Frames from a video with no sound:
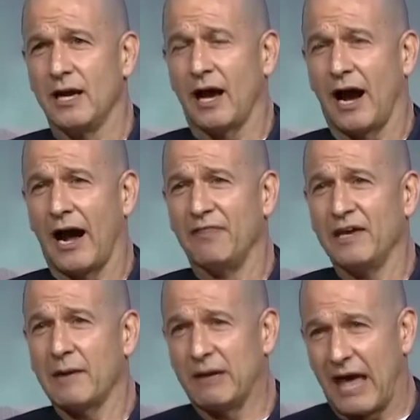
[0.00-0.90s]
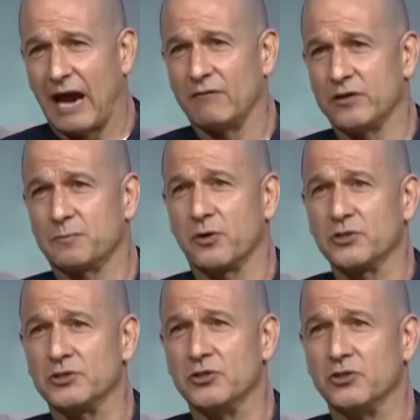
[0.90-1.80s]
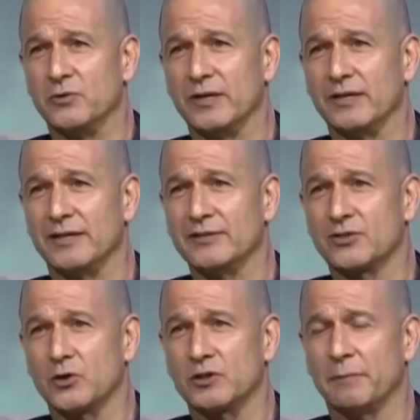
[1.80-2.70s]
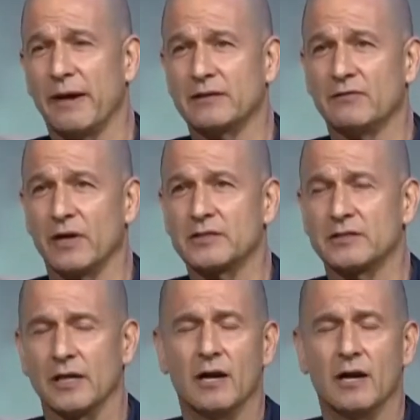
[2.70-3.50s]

I think I'm an average person doing social impact investing.